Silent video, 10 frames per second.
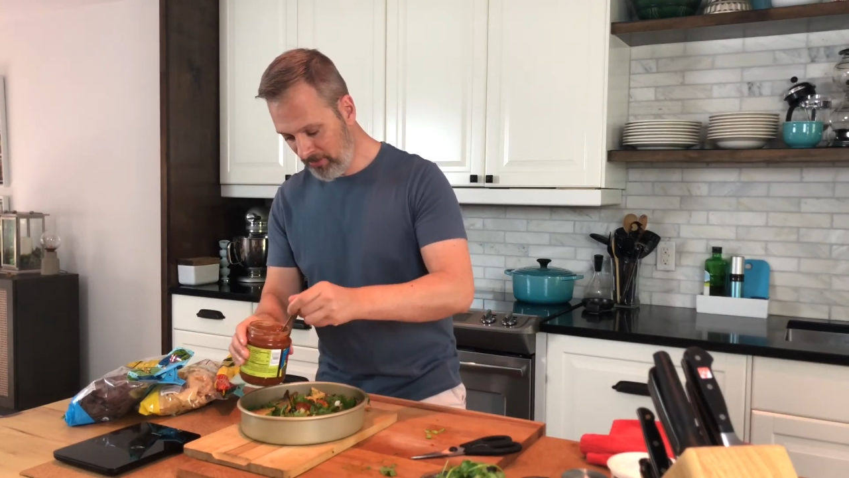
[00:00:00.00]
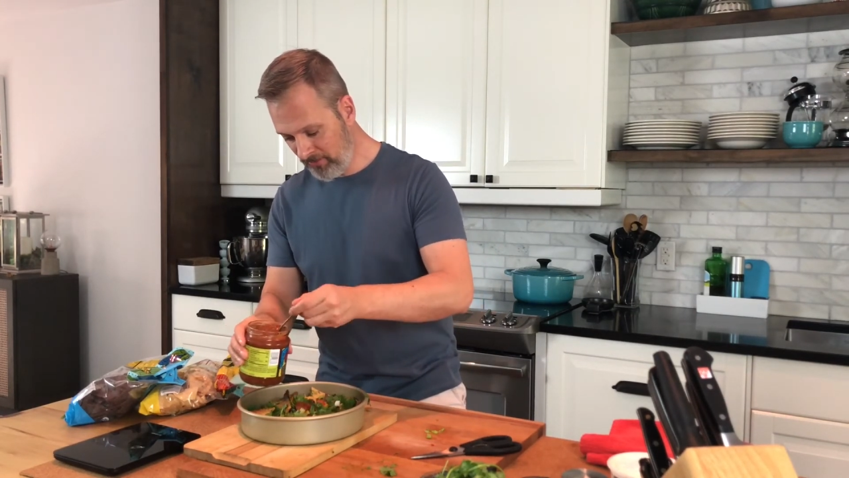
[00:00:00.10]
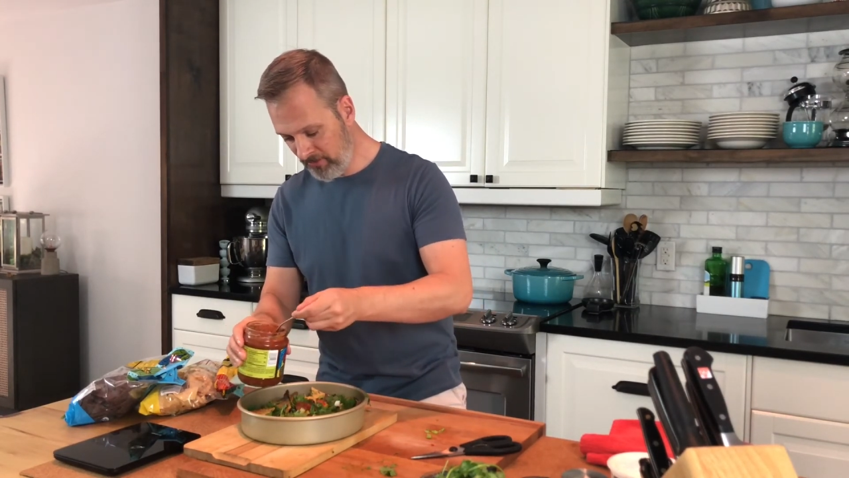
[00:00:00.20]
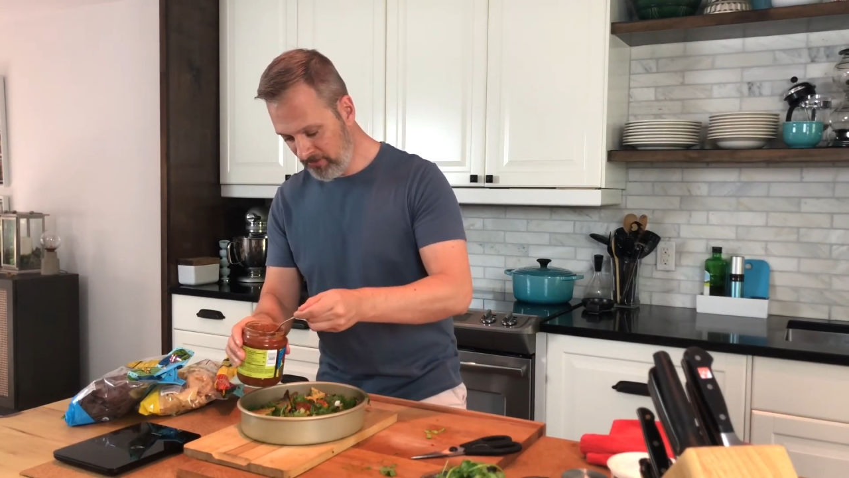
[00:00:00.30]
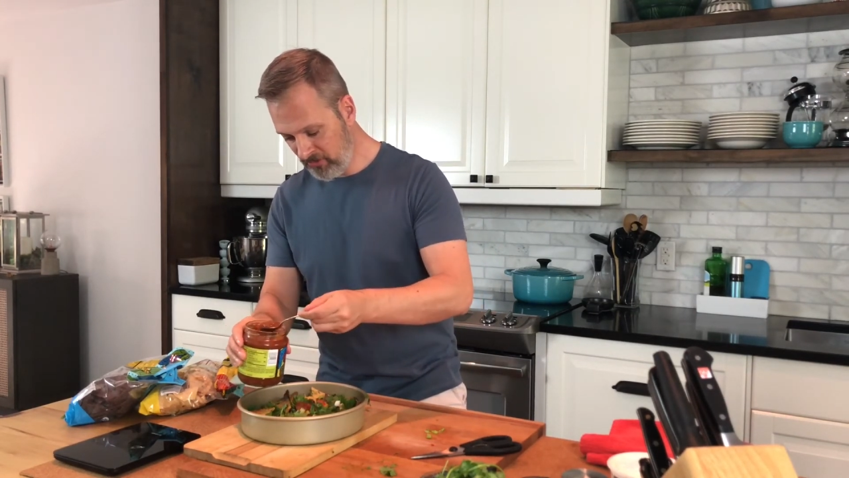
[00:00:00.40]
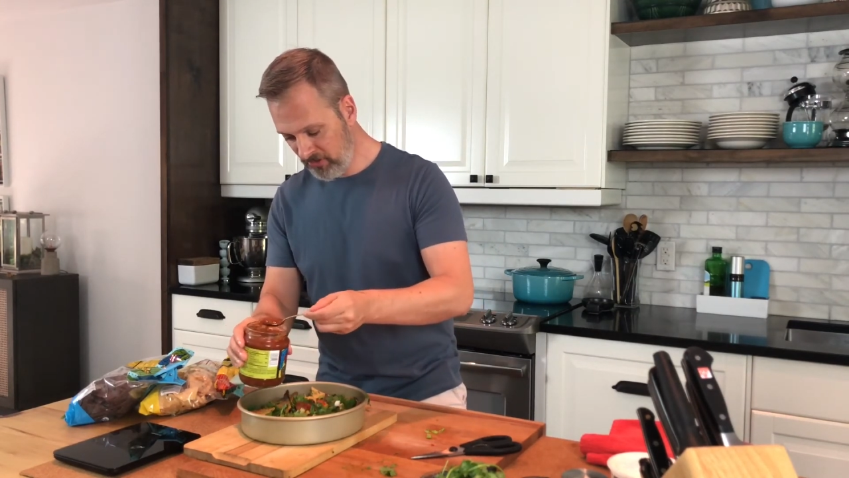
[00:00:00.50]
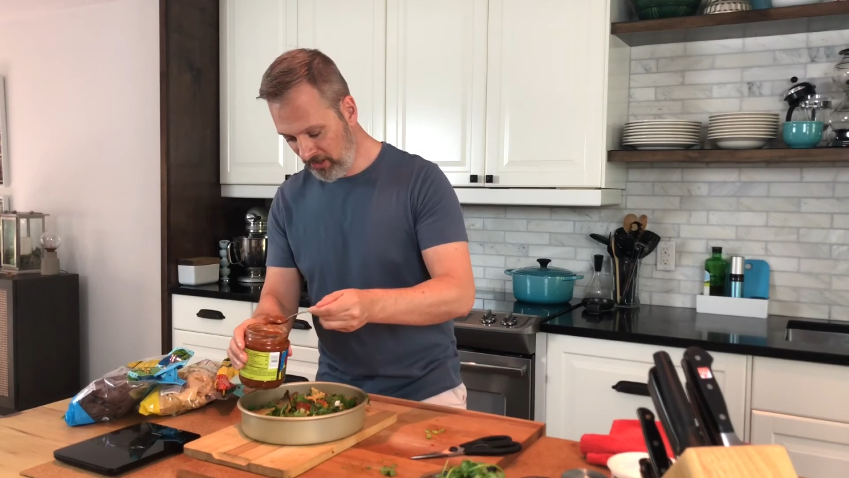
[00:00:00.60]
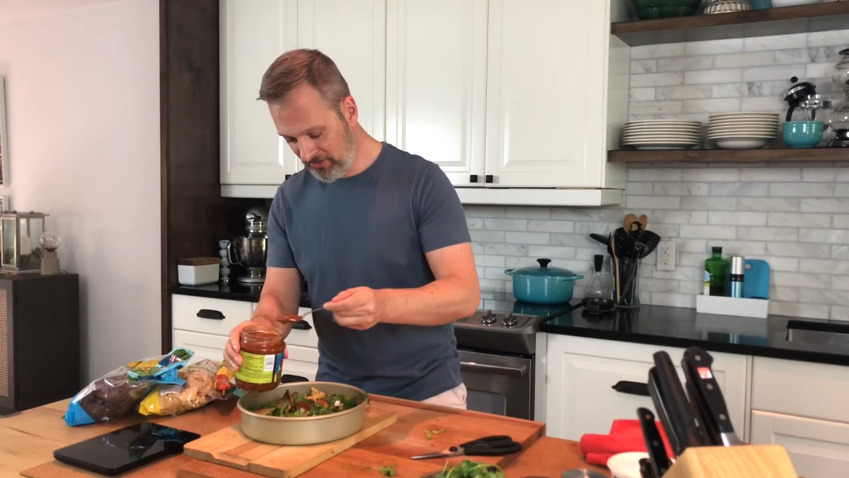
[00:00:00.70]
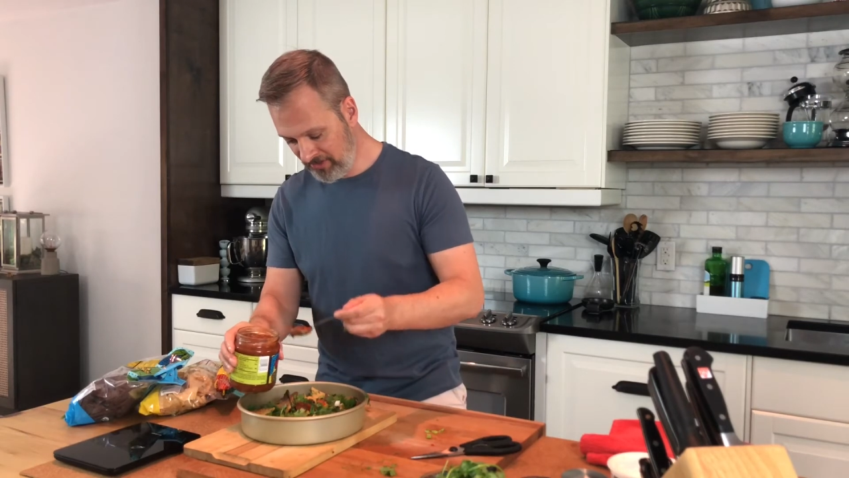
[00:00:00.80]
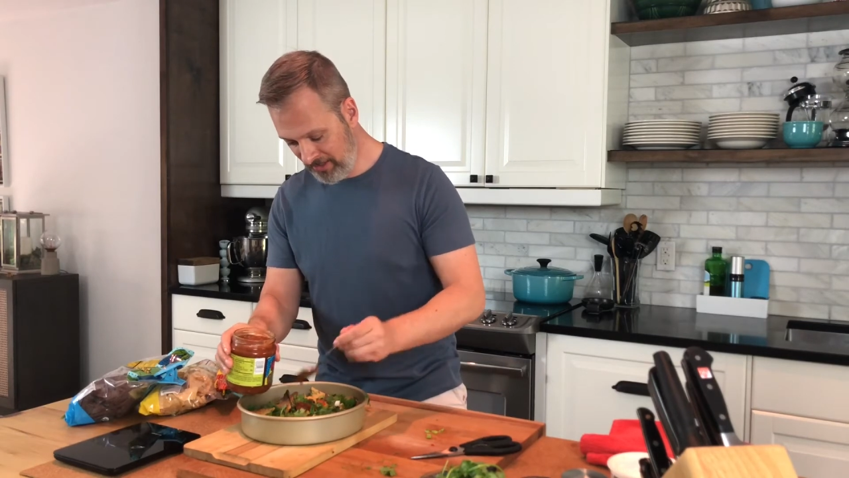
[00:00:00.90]
of
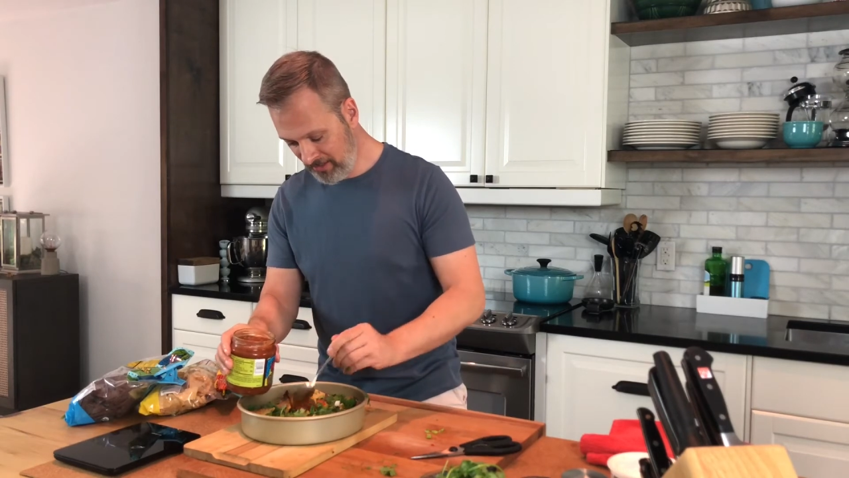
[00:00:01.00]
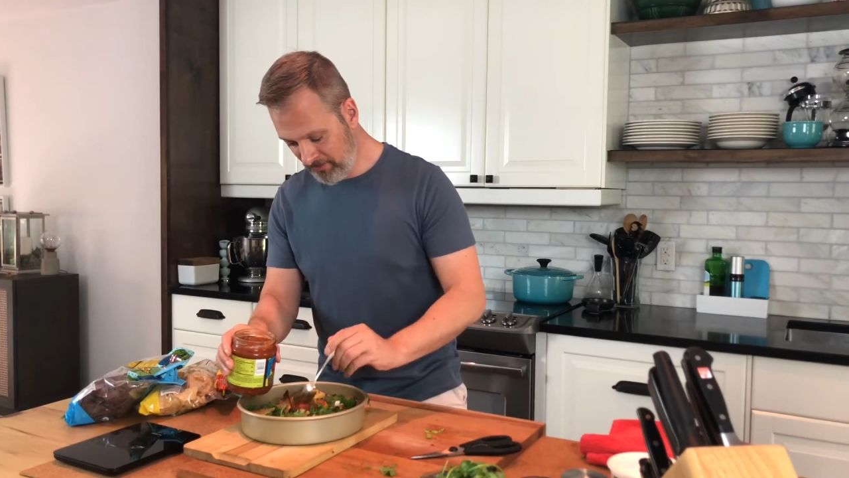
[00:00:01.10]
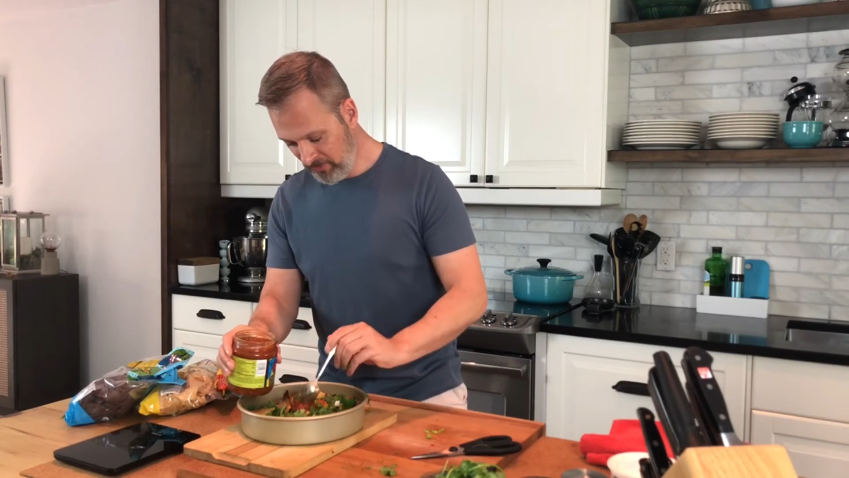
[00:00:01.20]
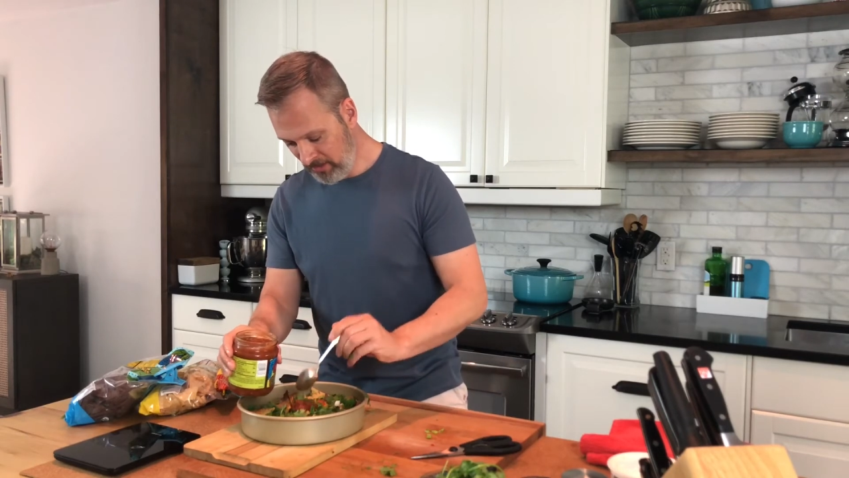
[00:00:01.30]
salsa